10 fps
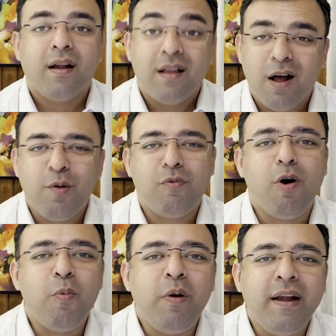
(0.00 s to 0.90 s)
Third
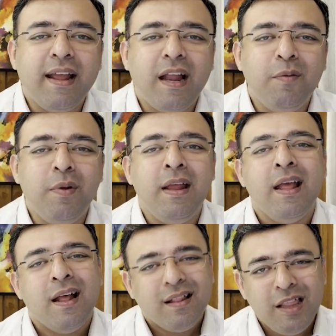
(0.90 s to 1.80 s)
probability can be
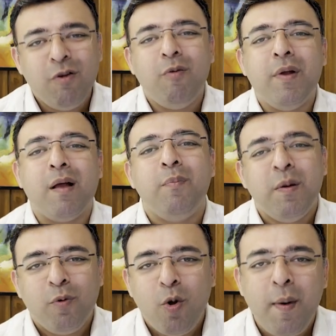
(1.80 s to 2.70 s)
they will become
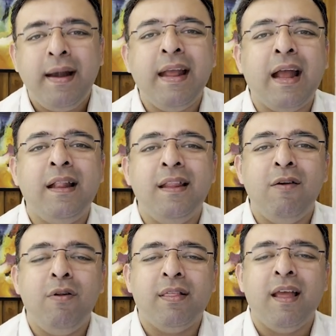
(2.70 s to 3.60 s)
diplomatic and they
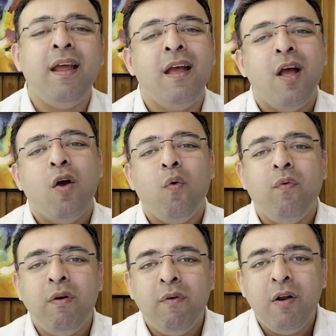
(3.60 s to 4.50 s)
will say
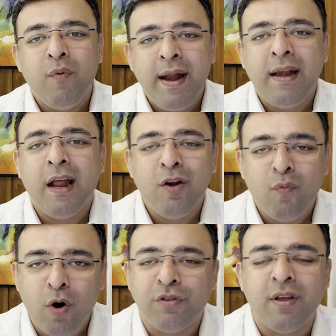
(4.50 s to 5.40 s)
we will wait and
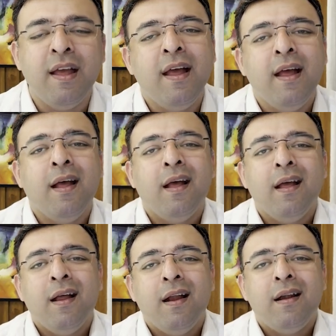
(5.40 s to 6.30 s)
watch.
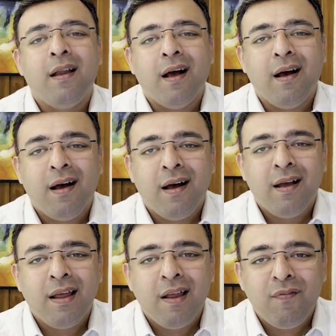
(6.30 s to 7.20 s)

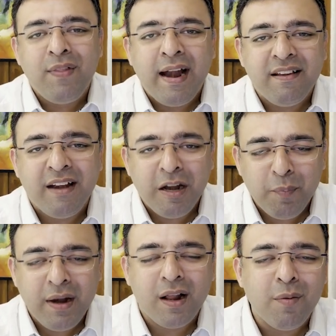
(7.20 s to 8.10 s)
If that
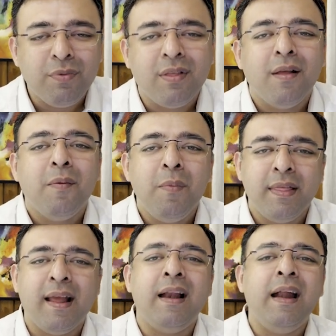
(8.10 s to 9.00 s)
statement comes,
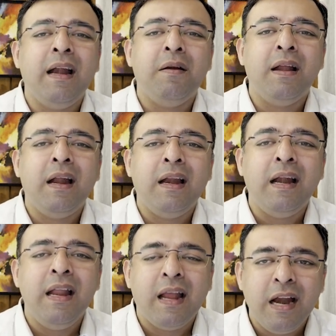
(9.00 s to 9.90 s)
basically it
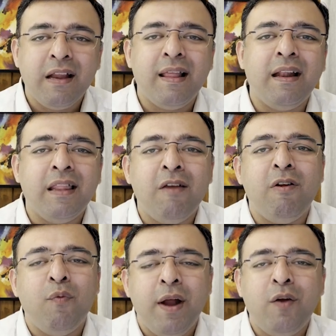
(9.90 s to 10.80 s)
indicates that they
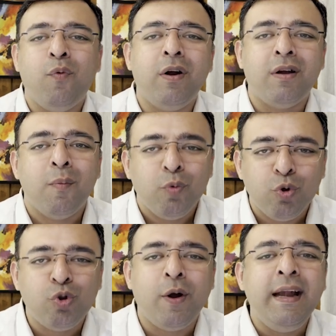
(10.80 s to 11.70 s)
will wait for Trump to
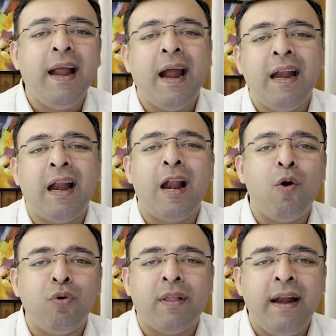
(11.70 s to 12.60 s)
join and
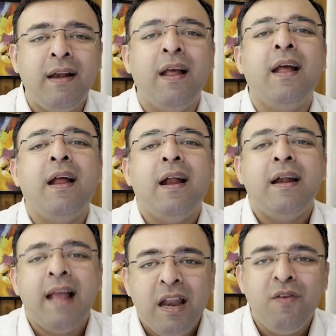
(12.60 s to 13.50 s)
announce it
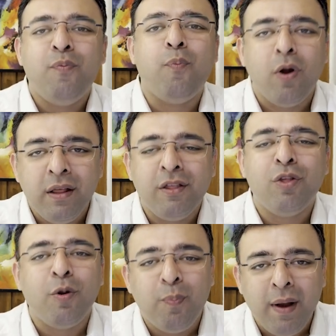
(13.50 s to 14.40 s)
tariff policies
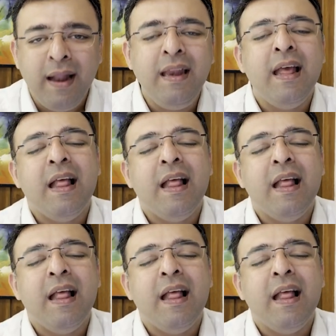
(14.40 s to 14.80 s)
or plan.